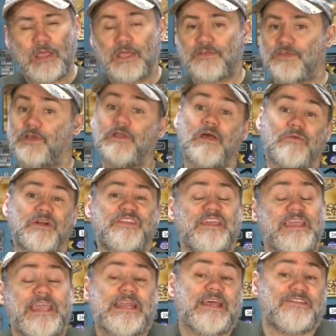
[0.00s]
So, in other words,
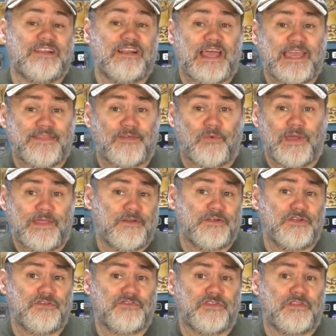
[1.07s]
he doesn't like the way they're
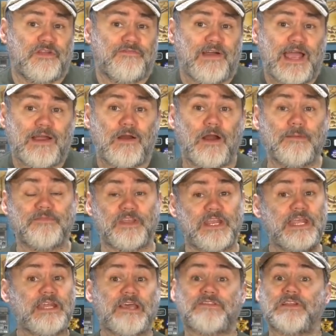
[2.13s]
using their firearms and
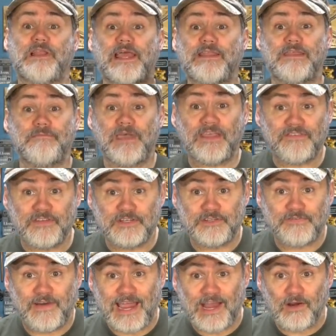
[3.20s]
he doesn't like the message
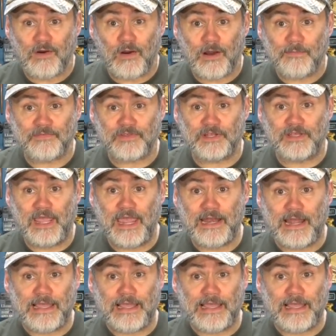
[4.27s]
firearms contain.